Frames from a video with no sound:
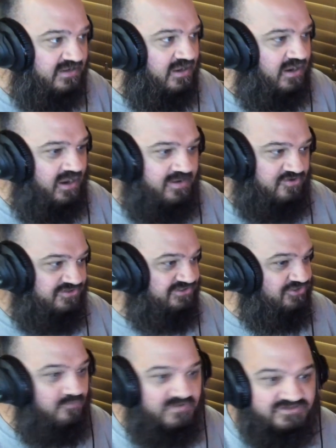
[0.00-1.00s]
and there's
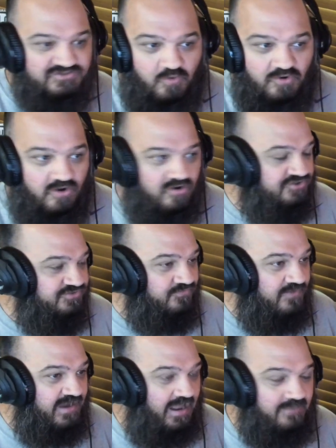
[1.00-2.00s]
so much going on
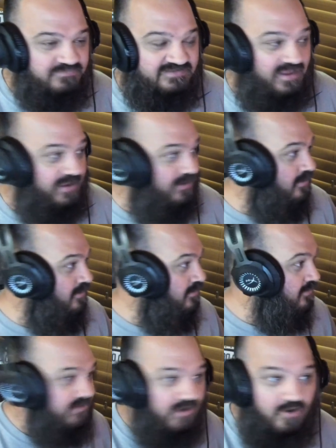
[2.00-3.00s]
screen. I'm just like,
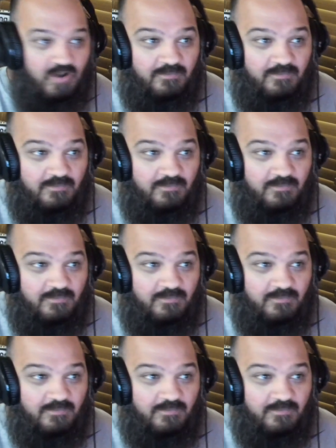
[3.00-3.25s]
I'm